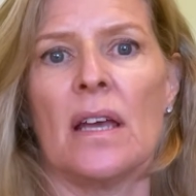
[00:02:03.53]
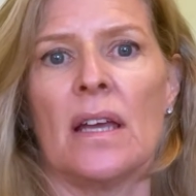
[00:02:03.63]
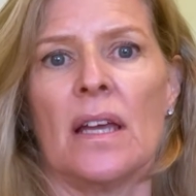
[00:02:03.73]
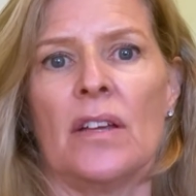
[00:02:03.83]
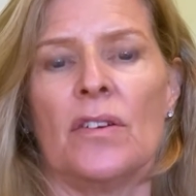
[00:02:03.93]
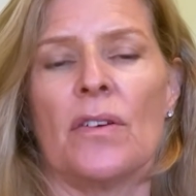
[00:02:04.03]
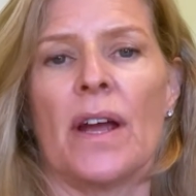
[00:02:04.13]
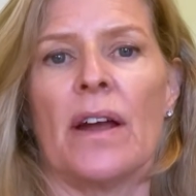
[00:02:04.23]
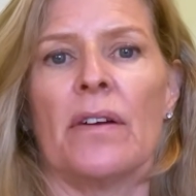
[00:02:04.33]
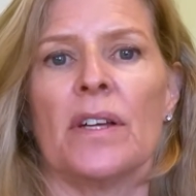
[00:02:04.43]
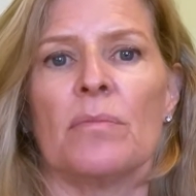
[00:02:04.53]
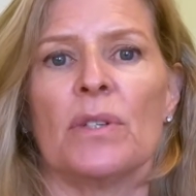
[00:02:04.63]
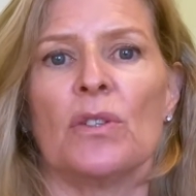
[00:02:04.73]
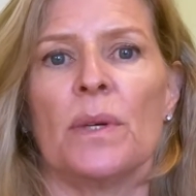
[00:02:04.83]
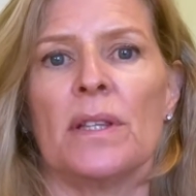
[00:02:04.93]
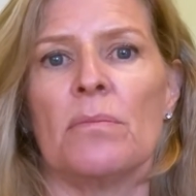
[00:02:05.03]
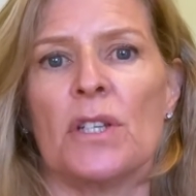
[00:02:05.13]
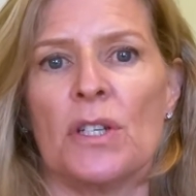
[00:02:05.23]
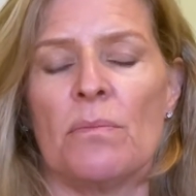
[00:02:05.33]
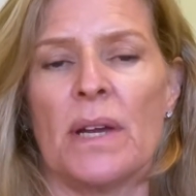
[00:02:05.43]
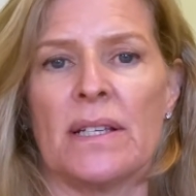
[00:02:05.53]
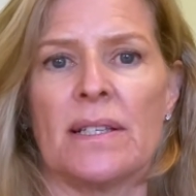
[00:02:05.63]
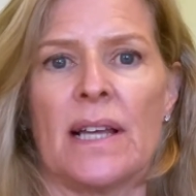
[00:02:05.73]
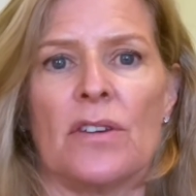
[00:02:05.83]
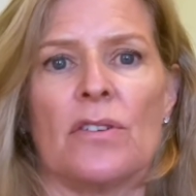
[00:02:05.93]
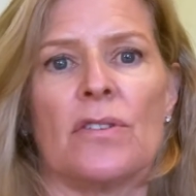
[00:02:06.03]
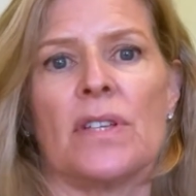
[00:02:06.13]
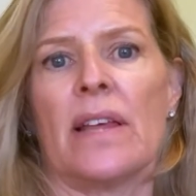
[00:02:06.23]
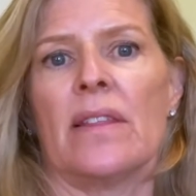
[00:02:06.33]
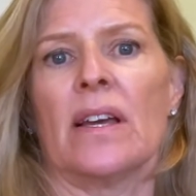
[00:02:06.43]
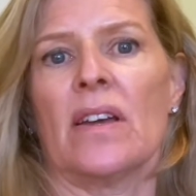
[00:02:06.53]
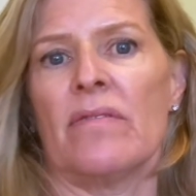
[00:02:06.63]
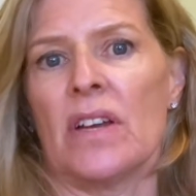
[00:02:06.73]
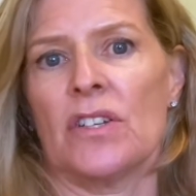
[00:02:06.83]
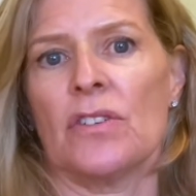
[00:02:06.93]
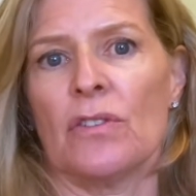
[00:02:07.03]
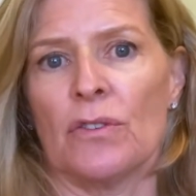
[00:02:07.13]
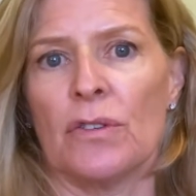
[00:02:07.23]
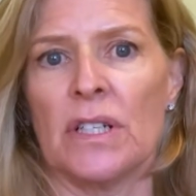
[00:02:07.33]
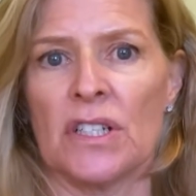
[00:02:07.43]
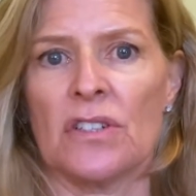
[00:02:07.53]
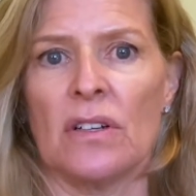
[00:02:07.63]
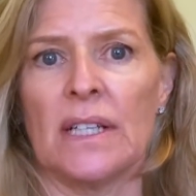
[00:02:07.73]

in your area between the mission-based lenders and the conventional or traditional